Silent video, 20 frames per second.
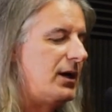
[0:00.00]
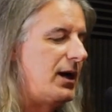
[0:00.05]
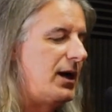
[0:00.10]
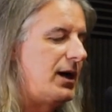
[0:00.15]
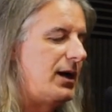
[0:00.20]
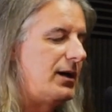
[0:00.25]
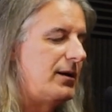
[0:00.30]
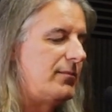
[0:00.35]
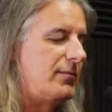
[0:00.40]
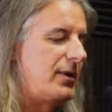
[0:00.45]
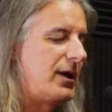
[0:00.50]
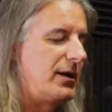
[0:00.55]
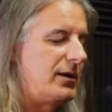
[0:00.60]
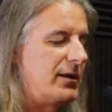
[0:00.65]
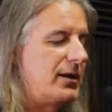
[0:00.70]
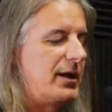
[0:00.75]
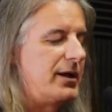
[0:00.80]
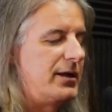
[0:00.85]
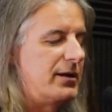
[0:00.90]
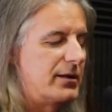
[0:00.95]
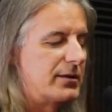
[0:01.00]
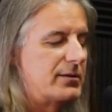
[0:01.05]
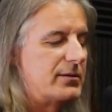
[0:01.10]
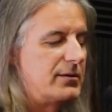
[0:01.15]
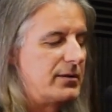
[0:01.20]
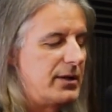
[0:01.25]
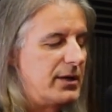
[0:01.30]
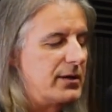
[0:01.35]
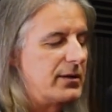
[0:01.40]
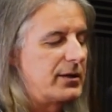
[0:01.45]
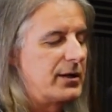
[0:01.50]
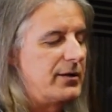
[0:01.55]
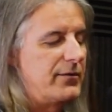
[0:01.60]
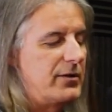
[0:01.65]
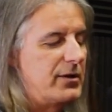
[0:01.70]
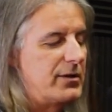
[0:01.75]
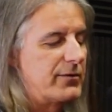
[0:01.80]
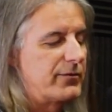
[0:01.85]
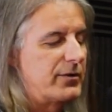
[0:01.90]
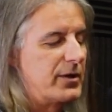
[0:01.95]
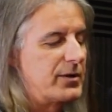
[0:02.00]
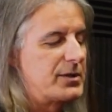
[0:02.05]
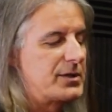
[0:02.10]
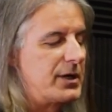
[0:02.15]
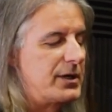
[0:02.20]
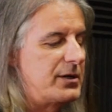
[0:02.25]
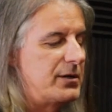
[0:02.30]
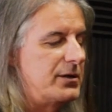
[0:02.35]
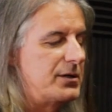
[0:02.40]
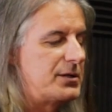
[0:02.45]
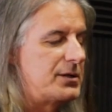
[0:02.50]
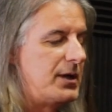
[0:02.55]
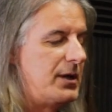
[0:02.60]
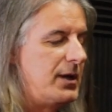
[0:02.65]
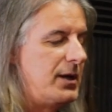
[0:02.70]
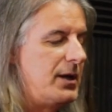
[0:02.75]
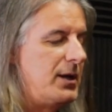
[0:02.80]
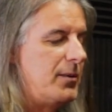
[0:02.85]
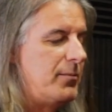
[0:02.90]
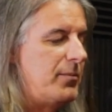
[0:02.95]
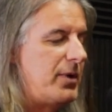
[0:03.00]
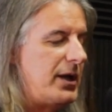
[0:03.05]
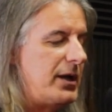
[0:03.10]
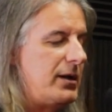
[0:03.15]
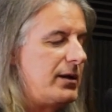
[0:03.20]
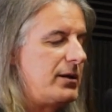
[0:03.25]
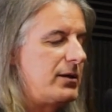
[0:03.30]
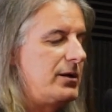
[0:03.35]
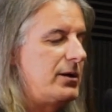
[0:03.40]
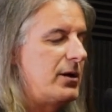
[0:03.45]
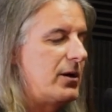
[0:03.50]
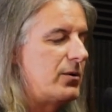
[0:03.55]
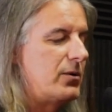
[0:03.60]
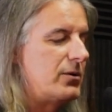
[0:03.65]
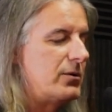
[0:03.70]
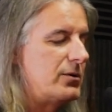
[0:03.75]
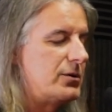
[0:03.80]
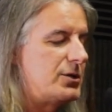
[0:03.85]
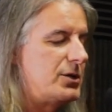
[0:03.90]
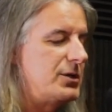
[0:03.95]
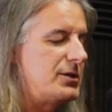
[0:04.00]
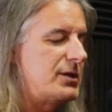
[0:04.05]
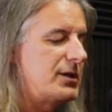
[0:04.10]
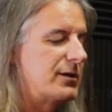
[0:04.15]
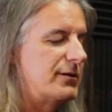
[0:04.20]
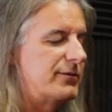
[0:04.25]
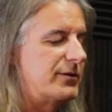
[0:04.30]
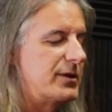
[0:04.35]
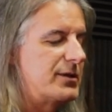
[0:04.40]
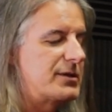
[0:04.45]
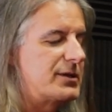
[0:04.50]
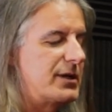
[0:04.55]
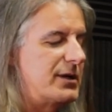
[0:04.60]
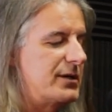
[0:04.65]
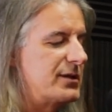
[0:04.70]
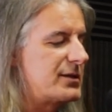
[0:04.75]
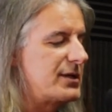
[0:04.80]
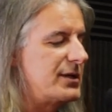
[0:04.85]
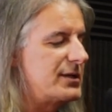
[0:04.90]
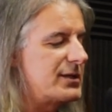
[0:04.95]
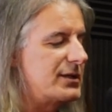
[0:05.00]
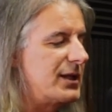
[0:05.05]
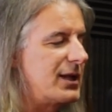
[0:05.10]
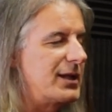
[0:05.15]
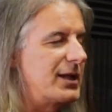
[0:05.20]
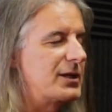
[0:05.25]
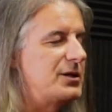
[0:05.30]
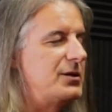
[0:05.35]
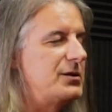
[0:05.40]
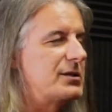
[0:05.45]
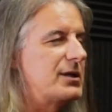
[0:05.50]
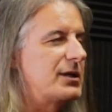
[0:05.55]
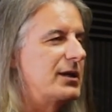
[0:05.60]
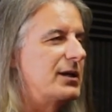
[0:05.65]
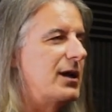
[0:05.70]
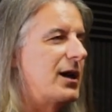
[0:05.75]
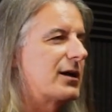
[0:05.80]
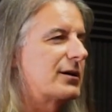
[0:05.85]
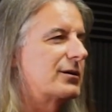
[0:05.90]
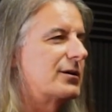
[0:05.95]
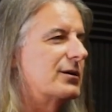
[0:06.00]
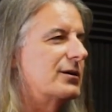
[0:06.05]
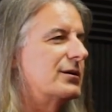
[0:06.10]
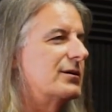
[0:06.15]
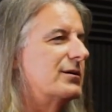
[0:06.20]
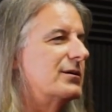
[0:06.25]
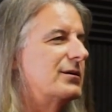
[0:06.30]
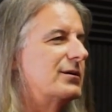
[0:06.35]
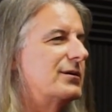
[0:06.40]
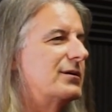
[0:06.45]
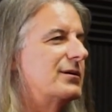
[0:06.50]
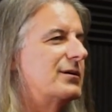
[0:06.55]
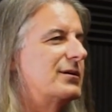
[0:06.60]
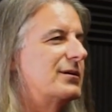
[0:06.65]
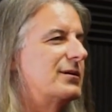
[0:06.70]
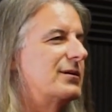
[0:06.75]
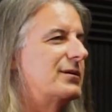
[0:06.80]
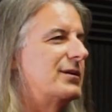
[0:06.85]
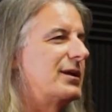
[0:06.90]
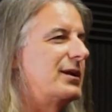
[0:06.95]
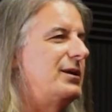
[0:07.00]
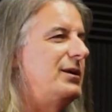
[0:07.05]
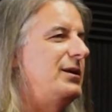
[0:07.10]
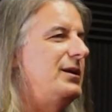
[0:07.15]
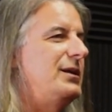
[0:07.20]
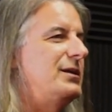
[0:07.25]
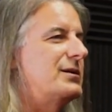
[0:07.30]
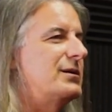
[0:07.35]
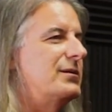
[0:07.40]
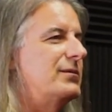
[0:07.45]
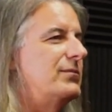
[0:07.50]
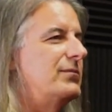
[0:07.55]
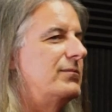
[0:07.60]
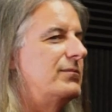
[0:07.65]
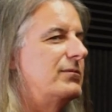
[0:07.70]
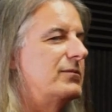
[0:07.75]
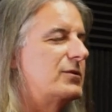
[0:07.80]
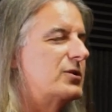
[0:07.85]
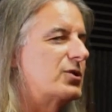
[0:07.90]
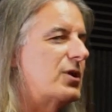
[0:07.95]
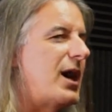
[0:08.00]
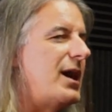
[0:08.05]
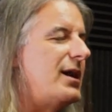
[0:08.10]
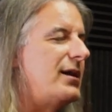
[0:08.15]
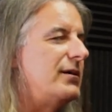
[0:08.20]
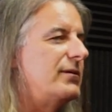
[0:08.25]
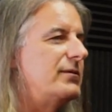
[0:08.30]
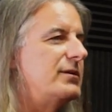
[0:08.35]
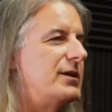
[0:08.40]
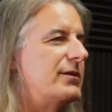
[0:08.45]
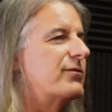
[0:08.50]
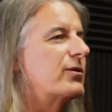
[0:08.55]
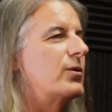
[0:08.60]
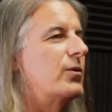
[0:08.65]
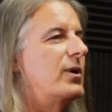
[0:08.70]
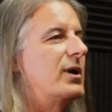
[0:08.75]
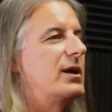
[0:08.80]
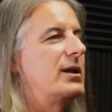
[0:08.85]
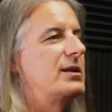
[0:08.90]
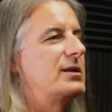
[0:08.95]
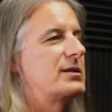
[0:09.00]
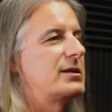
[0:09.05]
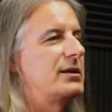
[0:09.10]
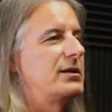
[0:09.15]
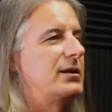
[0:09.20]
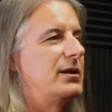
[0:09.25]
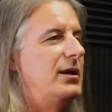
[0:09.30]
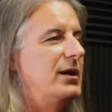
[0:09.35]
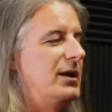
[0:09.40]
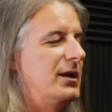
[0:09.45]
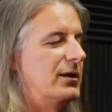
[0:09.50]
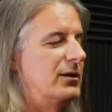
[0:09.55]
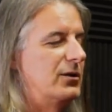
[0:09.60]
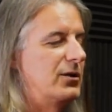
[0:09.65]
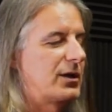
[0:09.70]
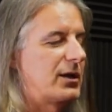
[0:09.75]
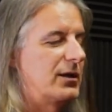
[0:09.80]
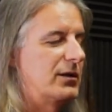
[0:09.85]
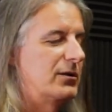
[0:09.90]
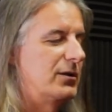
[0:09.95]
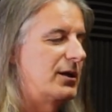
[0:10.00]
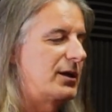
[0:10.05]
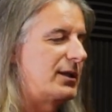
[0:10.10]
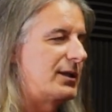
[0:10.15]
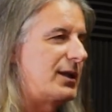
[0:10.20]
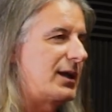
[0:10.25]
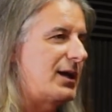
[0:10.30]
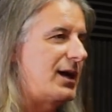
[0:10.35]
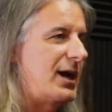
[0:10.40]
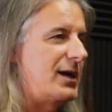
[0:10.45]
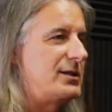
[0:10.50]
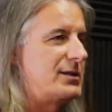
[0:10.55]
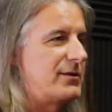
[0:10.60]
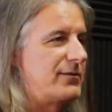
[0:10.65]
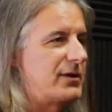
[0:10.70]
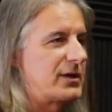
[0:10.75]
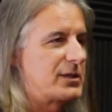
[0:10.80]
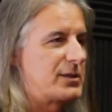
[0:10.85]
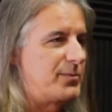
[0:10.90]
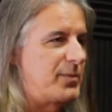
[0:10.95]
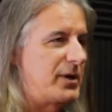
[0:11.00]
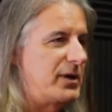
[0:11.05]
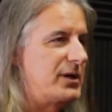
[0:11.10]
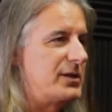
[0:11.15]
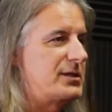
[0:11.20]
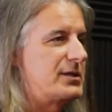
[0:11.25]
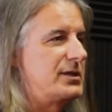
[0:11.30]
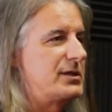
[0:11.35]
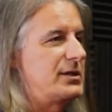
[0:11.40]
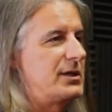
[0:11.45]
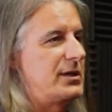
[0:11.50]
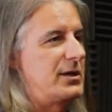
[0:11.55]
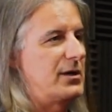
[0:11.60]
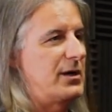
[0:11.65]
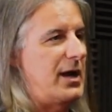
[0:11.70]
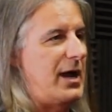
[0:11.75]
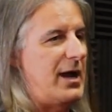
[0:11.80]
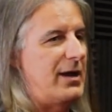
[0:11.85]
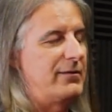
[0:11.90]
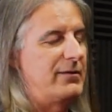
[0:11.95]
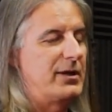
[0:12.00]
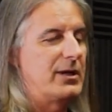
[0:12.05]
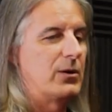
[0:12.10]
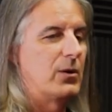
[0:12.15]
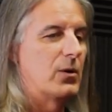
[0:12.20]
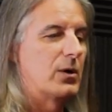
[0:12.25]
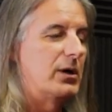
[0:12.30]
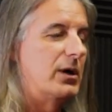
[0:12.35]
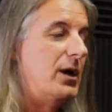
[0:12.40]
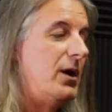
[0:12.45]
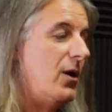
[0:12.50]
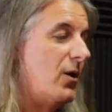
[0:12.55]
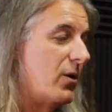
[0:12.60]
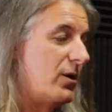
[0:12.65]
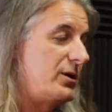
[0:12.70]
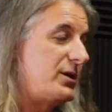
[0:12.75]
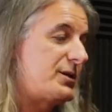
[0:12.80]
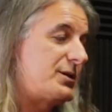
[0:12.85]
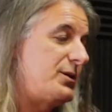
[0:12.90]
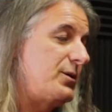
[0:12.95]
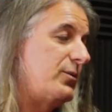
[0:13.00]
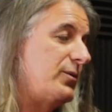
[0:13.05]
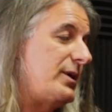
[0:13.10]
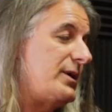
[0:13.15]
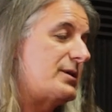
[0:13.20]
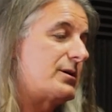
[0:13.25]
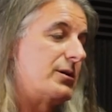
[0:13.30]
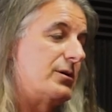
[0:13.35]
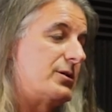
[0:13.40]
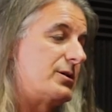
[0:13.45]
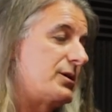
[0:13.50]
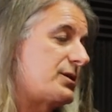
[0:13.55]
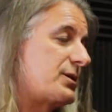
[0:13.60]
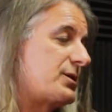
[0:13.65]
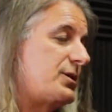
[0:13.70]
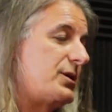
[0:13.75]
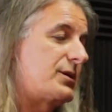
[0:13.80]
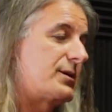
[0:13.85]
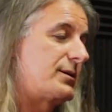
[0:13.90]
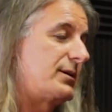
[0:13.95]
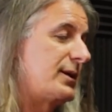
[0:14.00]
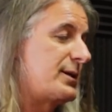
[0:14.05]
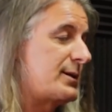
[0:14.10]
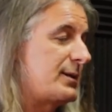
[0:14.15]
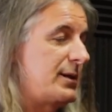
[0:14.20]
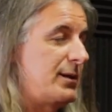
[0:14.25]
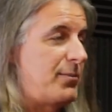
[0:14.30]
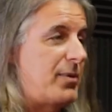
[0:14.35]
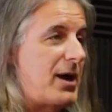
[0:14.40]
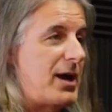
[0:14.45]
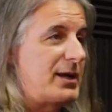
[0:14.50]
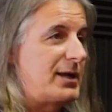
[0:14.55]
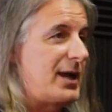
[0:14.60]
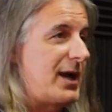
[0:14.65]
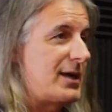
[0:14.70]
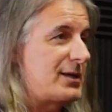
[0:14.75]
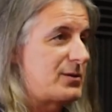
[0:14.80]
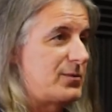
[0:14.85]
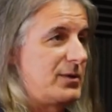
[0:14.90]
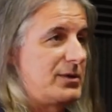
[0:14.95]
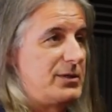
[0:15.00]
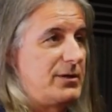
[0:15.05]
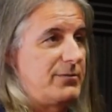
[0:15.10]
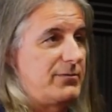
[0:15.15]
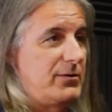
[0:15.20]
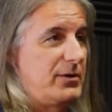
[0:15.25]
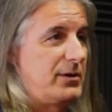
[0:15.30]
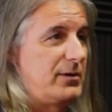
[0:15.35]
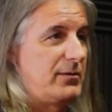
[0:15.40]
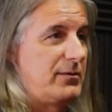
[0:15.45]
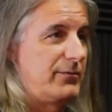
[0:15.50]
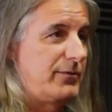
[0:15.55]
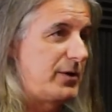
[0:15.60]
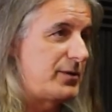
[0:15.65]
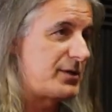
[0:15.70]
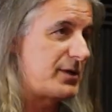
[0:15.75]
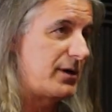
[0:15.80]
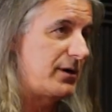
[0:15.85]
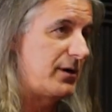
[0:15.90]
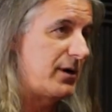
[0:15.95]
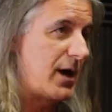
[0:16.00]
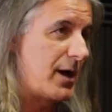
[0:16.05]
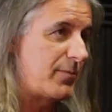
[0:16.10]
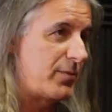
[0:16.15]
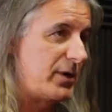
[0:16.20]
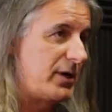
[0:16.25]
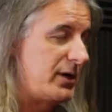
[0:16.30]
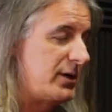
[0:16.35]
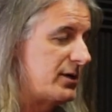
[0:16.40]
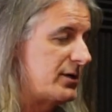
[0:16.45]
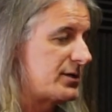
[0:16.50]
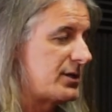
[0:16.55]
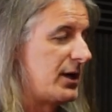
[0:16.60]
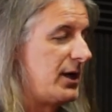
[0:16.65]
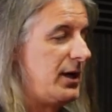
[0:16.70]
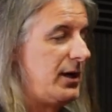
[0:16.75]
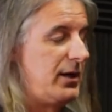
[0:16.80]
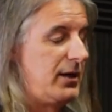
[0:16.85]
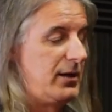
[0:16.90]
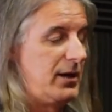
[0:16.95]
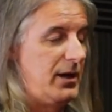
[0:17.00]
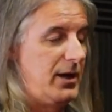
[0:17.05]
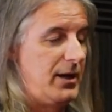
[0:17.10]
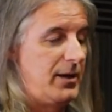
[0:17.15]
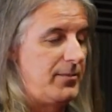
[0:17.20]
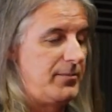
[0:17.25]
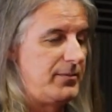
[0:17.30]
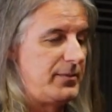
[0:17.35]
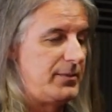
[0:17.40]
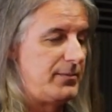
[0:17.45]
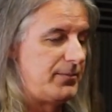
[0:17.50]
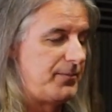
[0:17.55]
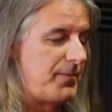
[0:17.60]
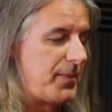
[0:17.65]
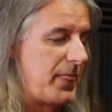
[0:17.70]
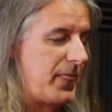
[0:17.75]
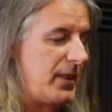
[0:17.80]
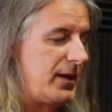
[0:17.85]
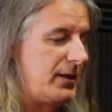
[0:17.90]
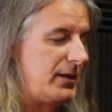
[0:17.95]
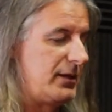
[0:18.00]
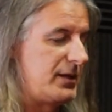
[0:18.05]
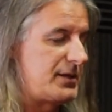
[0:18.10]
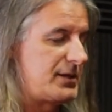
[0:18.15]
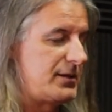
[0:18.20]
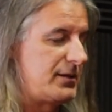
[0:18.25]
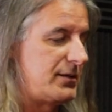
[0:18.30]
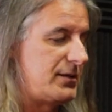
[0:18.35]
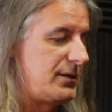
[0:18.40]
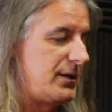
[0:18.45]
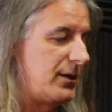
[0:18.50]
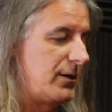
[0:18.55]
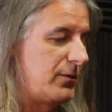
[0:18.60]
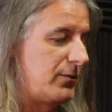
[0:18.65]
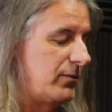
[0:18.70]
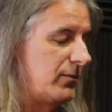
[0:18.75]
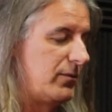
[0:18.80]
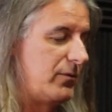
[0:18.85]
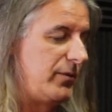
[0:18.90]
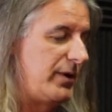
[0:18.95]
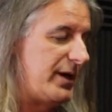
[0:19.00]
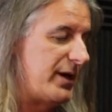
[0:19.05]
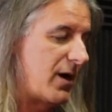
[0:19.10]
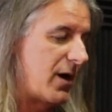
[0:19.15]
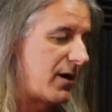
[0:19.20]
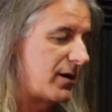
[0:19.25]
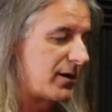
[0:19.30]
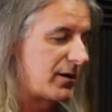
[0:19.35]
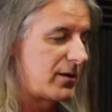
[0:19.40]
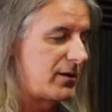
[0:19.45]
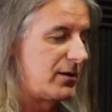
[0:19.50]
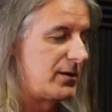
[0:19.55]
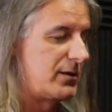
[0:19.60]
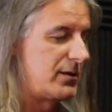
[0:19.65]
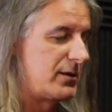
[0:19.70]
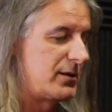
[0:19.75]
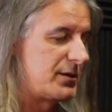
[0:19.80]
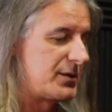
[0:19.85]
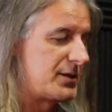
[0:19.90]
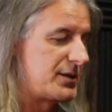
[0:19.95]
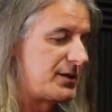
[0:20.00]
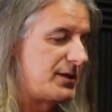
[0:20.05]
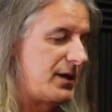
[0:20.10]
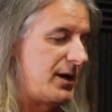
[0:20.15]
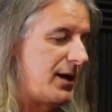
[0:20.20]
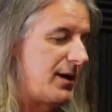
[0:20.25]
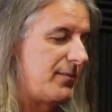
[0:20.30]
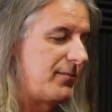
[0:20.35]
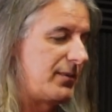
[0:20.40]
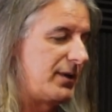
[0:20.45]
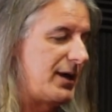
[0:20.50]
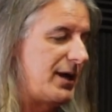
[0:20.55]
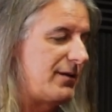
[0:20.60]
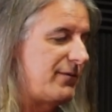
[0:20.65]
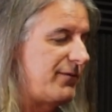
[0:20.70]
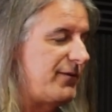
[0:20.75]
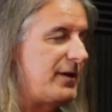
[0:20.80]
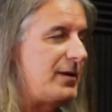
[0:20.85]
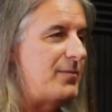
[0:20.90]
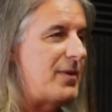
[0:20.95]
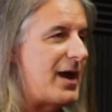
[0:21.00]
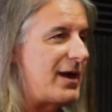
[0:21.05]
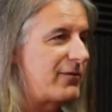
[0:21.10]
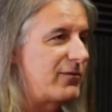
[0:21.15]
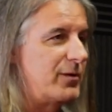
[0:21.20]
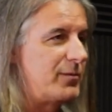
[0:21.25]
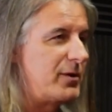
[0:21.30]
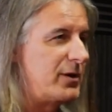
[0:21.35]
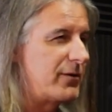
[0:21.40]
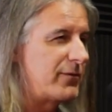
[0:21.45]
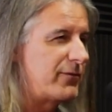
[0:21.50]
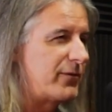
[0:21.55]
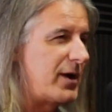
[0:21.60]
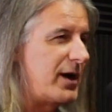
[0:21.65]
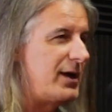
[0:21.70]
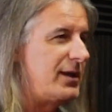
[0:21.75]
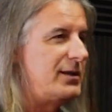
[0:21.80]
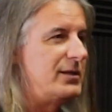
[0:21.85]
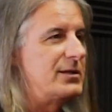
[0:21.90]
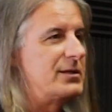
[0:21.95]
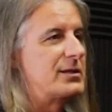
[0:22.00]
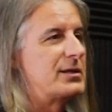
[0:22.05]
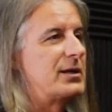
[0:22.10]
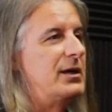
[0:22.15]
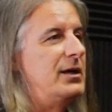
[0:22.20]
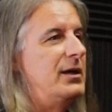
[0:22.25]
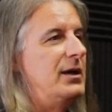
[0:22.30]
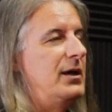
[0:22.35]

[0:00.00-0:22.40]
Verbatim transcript: Um, and, and it'll, it'll give you the float centers. But, you know, choosing a float is it's a lot like choosing a doctor. Mm -hmm. Like you need to try different ones and yeah, look, at, look at the out. kinds of experiences that you're having, or or just do research. Just just listen to podcasts with different float center operators. Um, listen, you know, read articles, um, get feedback from your friends.